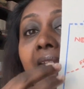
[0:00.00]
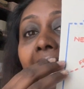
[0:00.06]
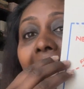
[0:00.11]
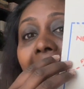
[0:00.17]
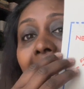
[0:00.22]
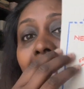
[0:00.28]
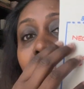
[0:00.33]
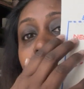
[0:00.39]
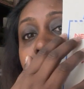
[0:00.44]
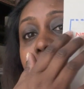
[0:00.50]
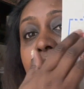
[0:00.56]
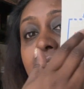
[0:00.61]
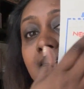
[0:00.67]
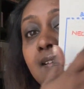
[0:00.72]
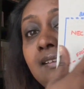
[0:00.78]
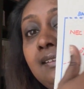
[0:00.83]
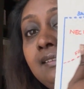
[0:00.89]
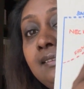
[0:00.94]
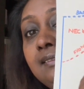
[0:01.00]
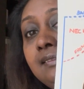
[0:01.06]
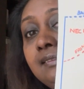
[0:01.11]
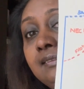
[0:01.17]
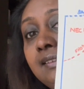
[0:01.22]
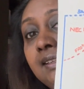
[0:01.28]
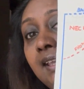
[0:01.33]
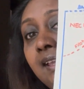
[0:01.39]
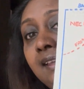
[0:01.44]
And
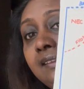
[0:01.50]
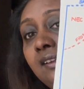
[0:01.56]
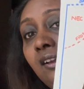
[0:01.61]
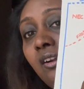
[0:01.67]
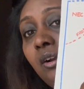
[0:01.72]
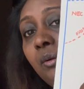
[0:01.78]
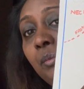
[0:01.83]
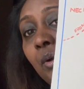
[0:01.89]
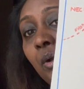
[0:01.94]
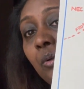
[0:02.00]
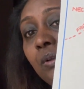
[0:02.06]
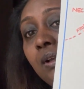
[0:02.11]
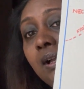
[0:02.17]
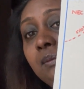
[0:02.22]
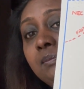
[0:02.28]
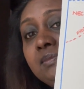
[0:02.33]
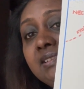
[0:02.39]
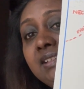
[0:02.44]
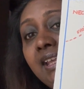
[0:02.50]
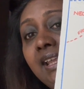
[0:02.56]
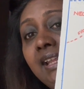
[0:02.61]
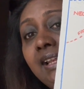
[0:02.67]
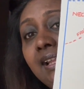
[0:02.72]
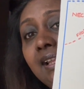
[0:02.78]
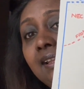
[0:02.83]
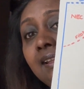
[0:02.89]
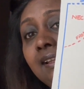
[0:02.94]
yeah, the armhole comes
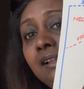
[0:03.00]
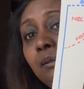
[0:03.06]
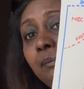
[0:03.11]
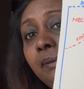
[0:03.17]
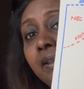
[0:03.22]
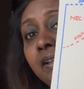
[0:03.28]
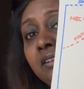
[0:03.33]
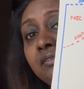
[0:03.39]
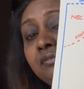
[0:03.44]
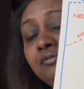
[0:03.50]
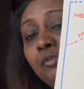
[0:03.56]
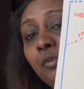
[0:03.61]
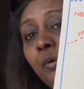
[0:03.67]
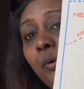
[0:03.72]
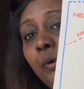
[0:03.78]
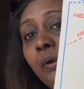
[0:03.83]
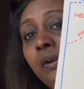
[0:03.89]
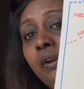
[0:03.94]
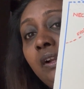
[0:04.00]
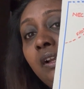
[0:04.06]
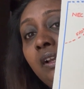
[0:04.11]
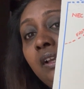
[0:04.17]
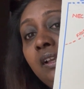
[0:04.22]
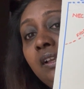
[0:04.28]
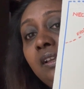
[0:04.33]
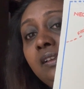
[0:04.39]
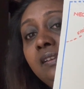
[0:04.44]
in a little bit for
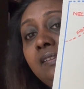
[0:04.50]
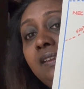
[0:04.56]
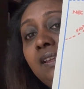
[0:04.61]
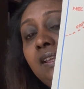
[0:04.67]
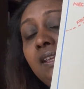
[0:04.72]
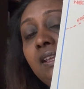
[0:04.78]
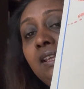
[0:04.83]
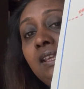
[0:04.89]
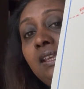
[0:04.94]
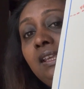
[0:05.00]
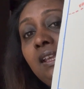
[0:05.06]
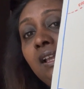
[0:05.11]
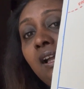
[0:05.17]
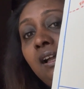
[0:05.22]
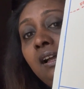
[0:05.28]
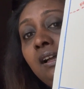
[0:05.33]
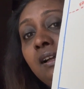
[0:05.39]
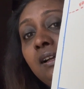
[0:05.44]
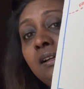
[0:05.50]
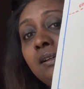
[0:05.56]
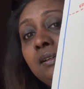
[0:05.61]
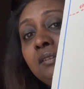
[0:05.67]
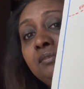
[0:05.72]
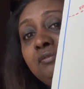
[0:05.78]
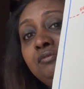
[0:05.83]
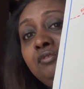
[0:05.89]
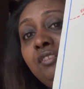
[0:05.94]
the
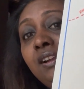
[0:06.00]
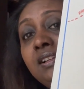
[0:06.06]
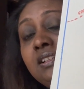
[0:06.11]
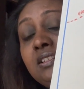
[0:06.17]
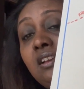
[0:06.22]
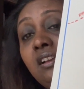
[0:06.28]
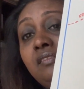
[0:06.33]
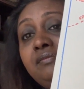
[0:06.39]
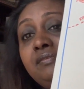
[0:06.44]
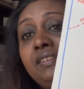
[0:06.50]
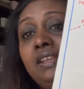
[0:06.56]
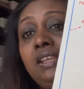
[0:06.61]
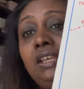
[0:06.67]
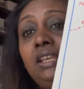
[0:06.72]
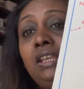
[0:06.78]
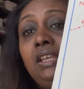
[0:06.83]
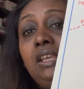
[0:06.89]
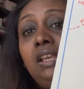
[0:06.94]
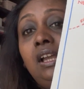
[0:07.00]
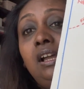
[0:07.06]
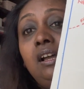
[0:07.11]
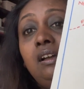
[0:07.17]
front of the